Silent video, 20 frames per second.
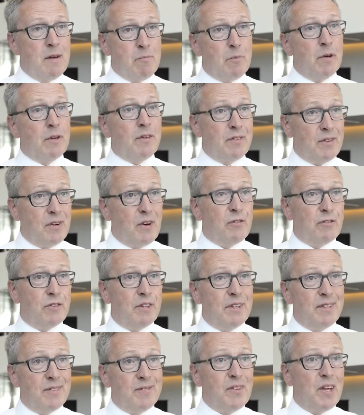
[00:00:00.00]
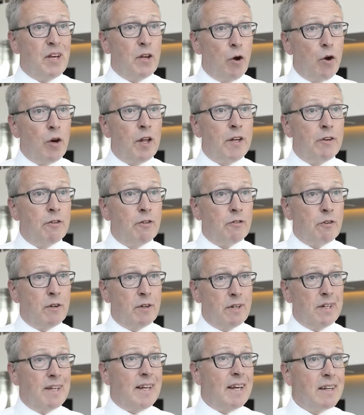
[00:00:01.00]
But obviously, it all hinges
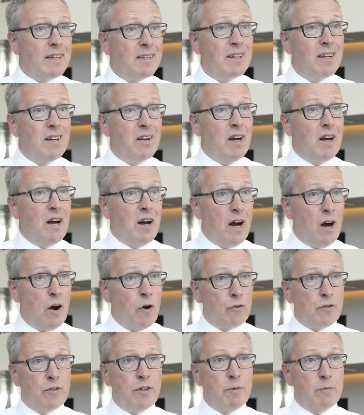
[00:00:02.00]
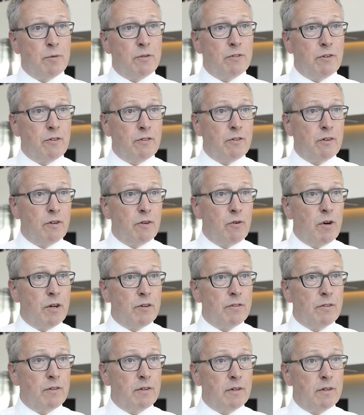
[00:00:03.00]
on, again, how deep is this
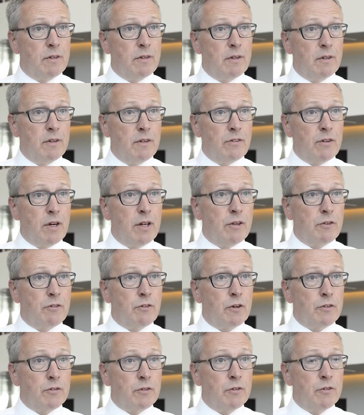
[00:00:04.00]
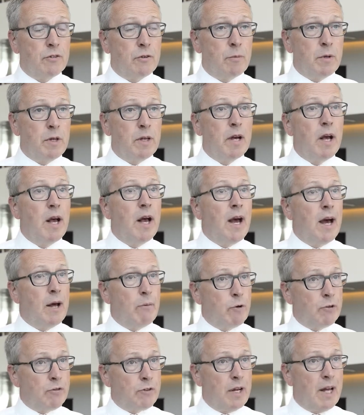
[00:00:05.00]
correction in Chinese stocks going to be,
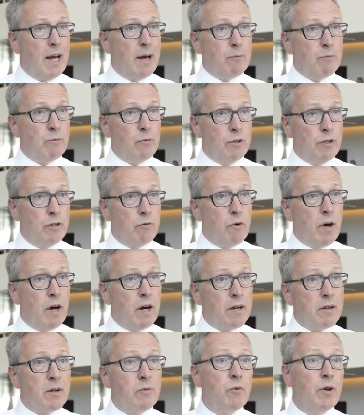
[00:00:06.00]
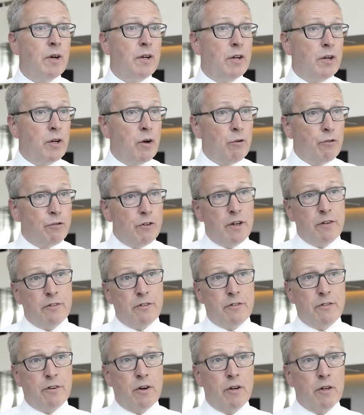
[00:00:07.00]
and what's going to happen with Iran, where negotiations are